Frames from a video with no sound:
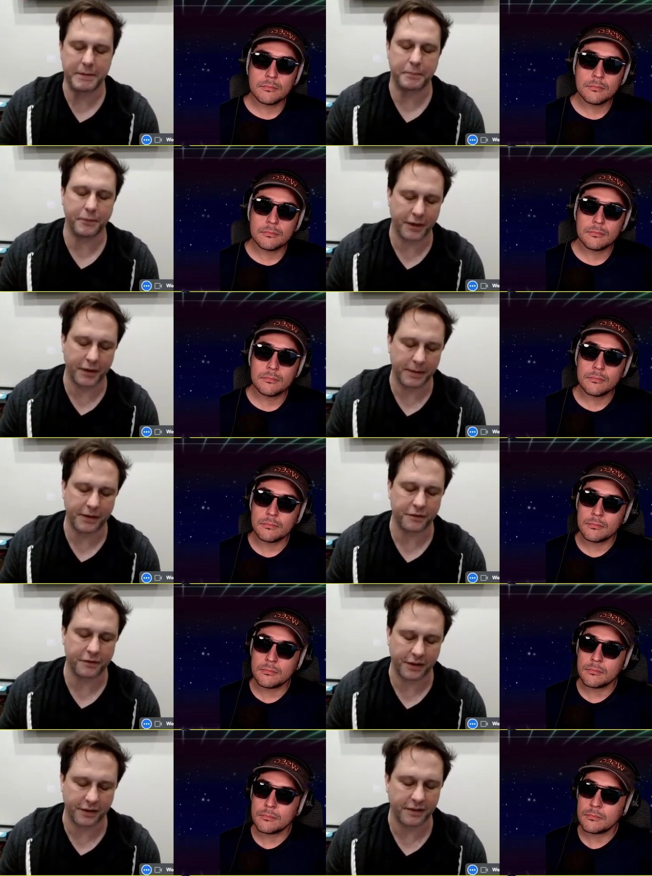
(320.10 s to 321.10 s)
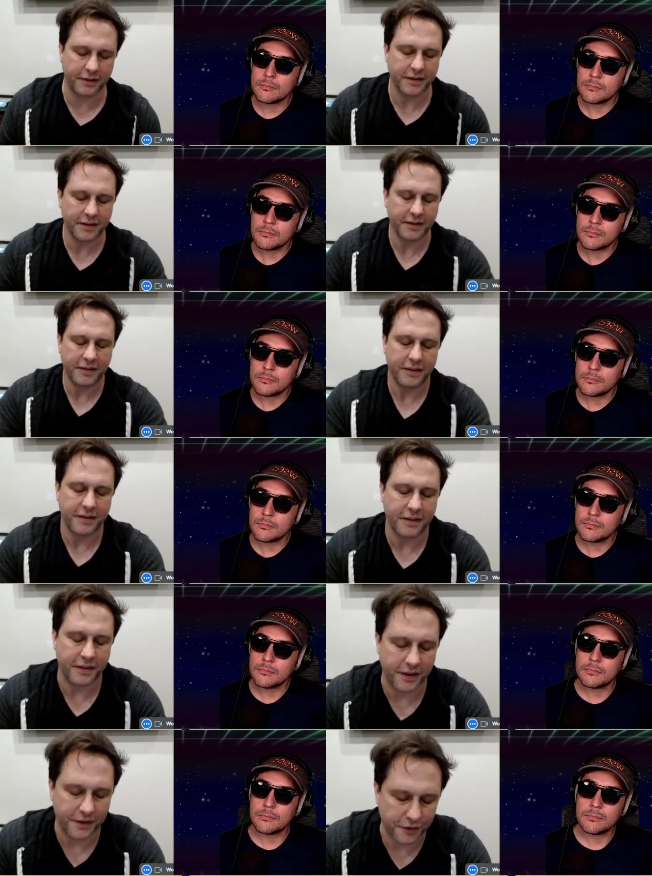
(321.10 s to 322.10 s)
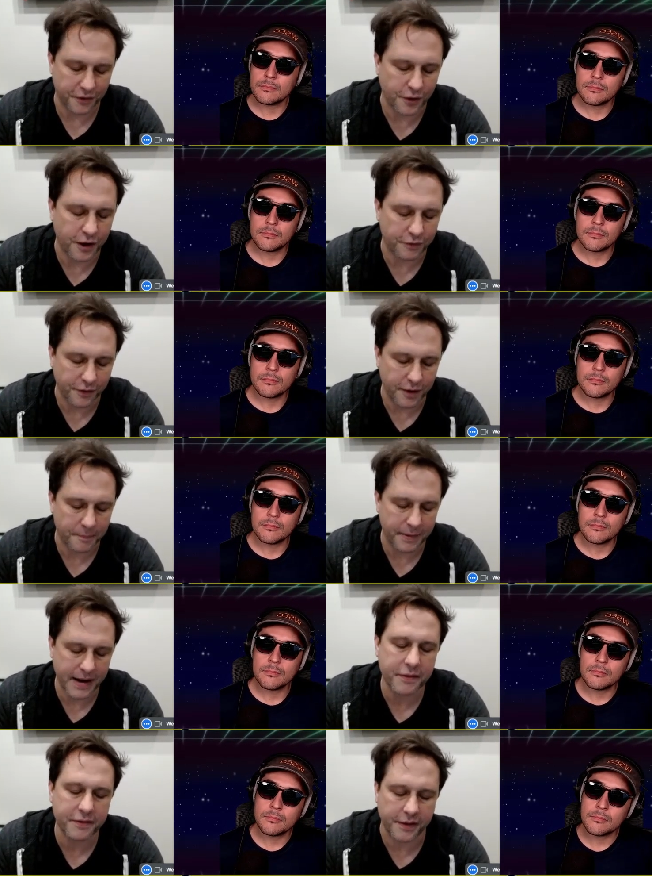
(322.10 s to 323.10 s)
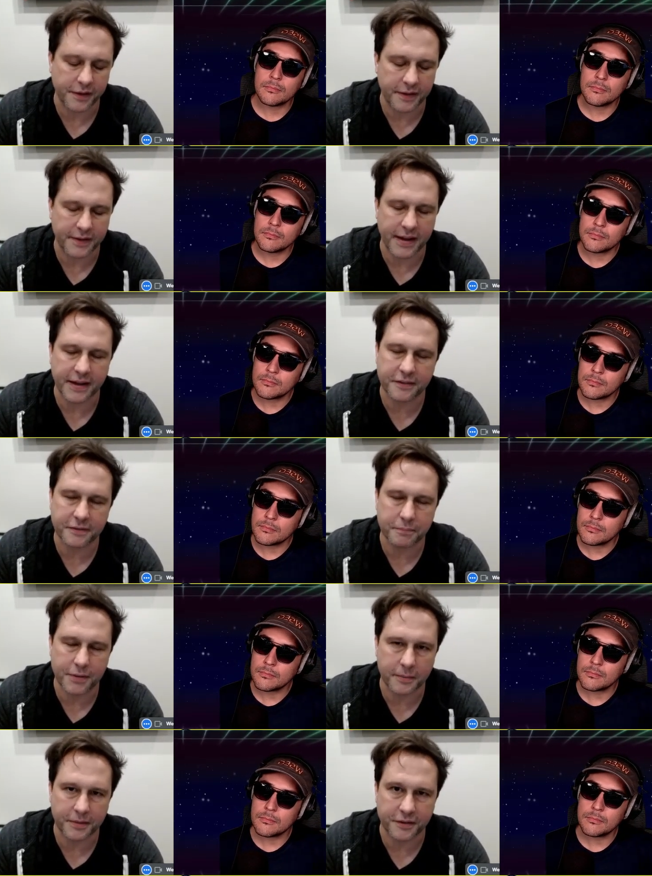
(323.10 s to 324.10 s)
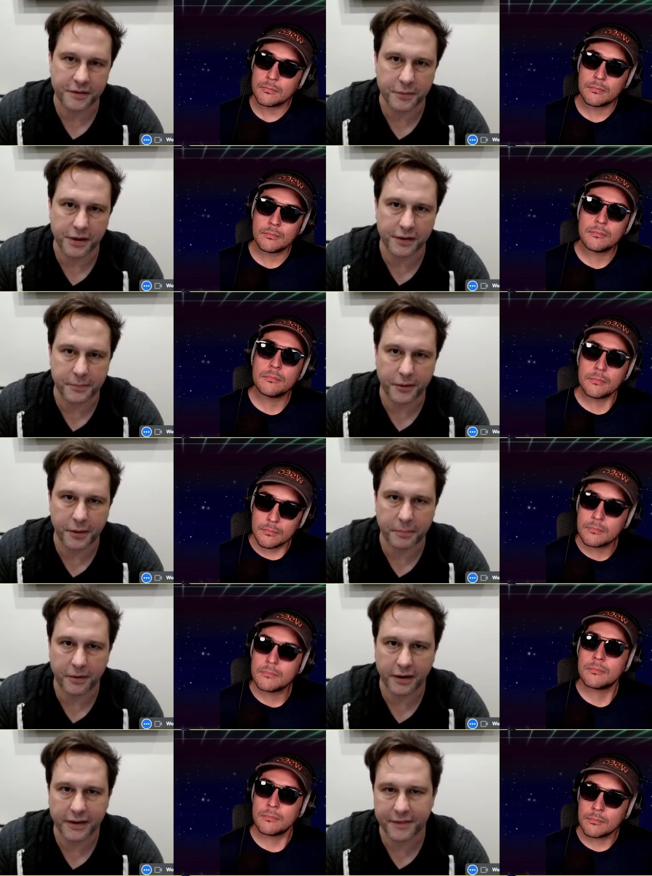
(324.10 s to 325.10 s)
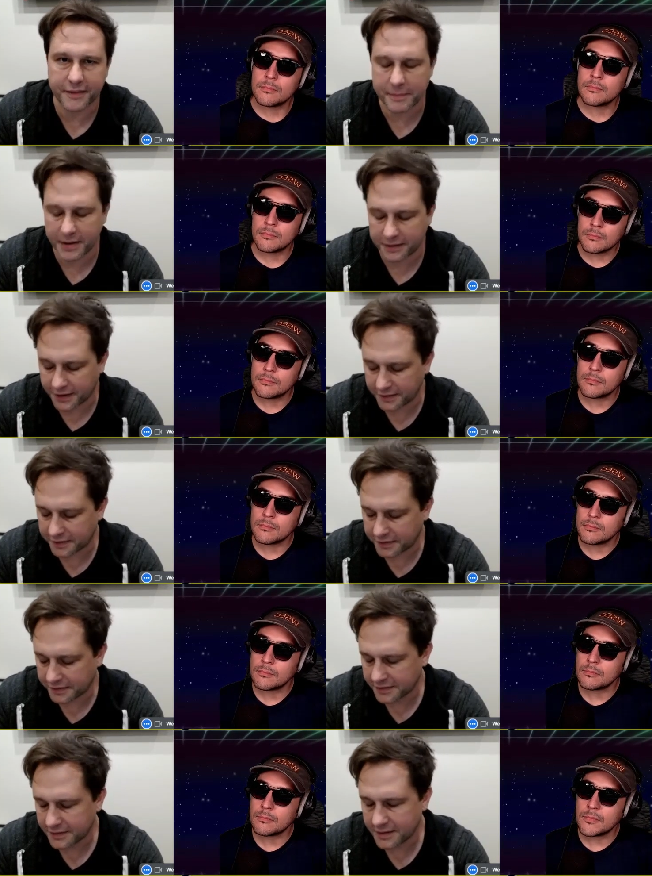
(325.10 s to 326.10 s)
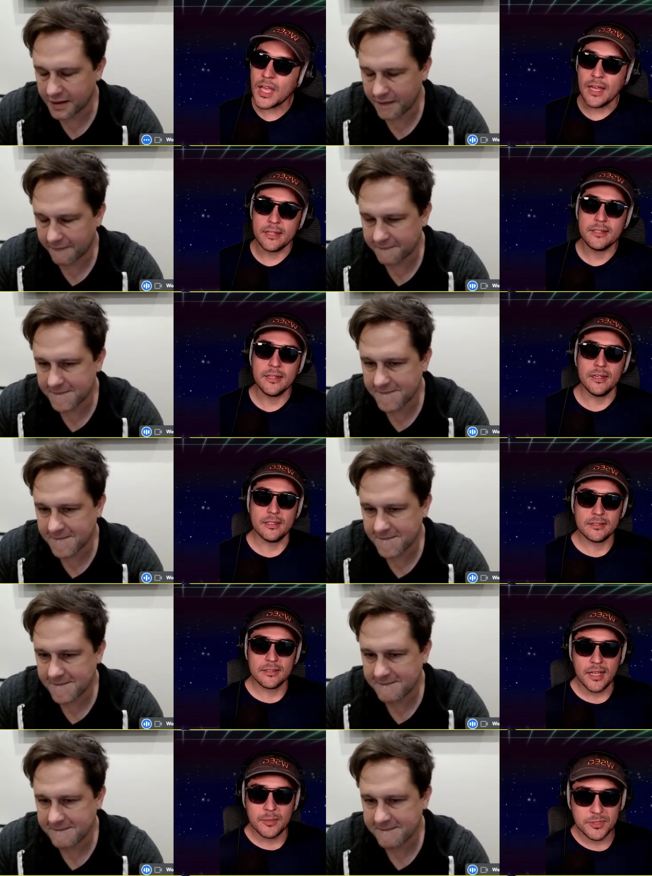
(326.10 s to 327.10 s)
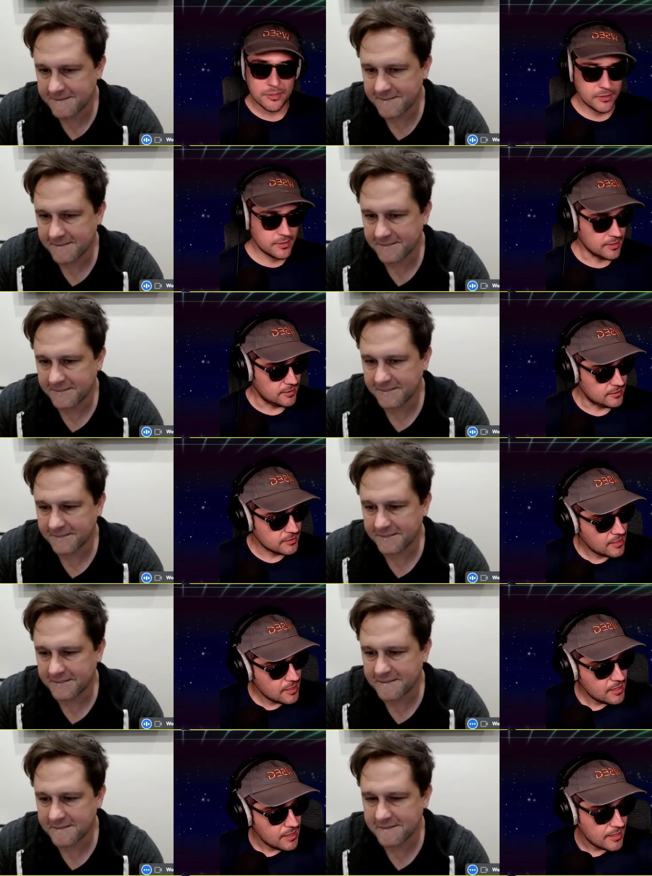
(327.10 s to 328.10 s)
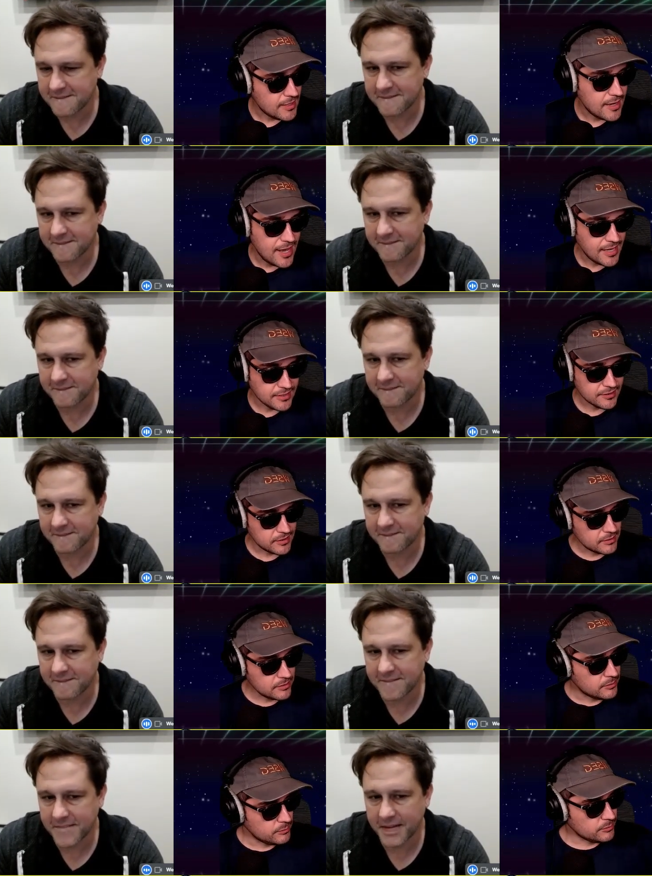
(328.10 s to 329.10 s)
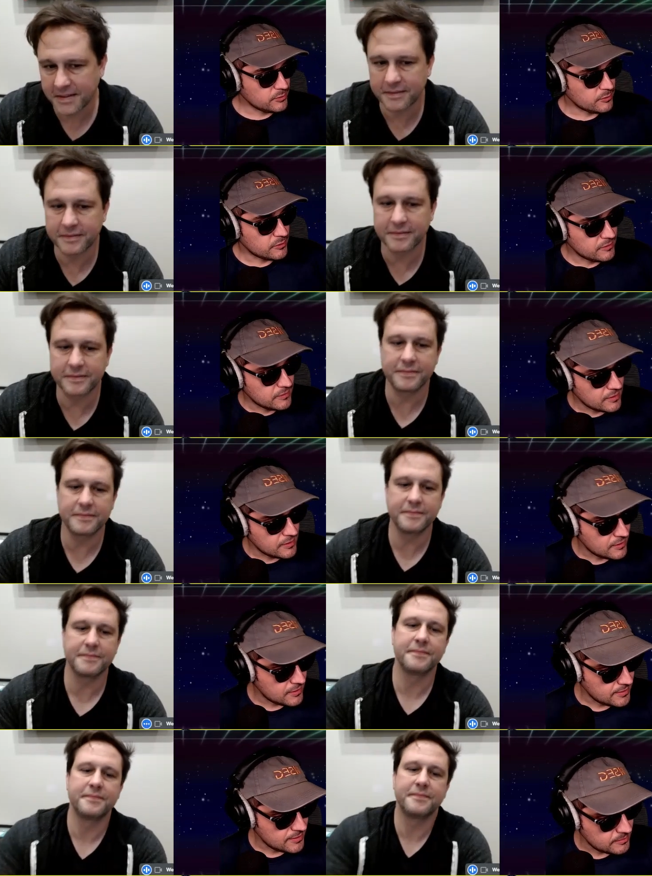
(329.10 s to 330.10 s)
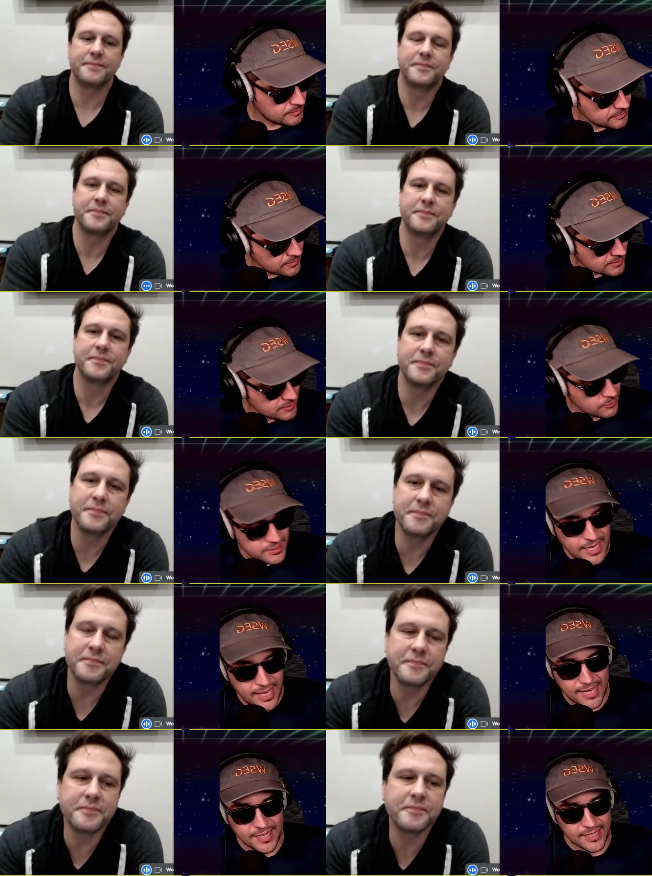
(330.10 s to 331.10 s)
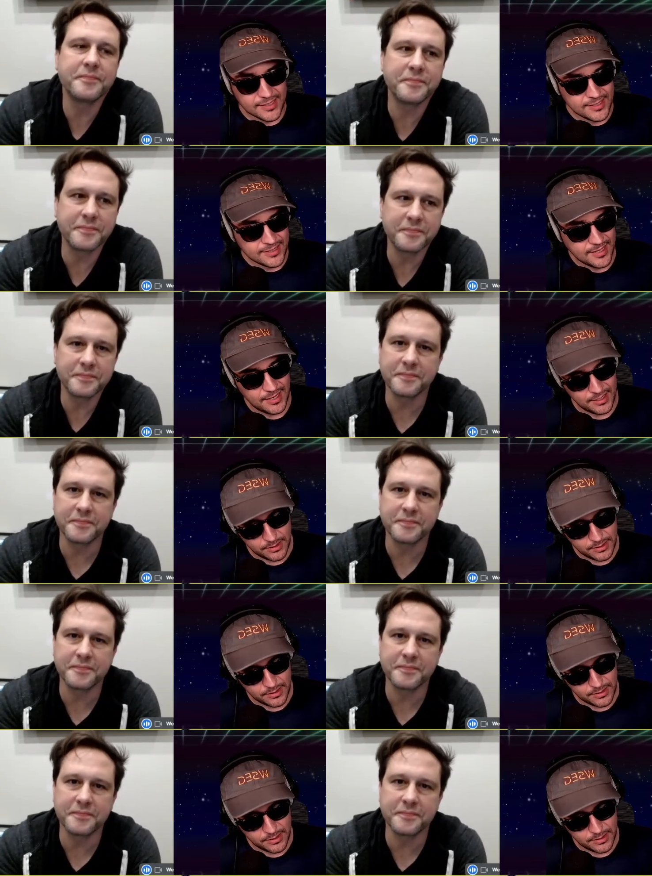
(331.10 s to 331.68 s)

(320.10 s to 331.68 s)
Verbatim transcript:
Speaker 1: people are going to be using the the software. But I would say that that's probably somewhere in the ballpark if that makes sense.
Speaker 2: Yeah, it does. It absolutely does and actually to sort of uh, to sort of tag on to that,